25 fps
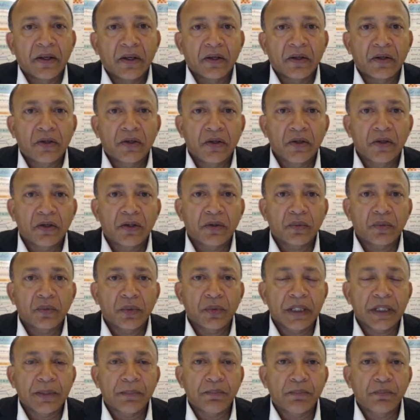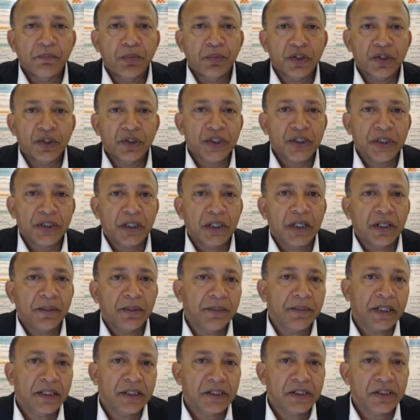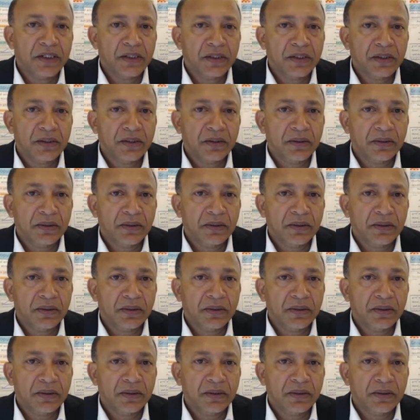could we push the limits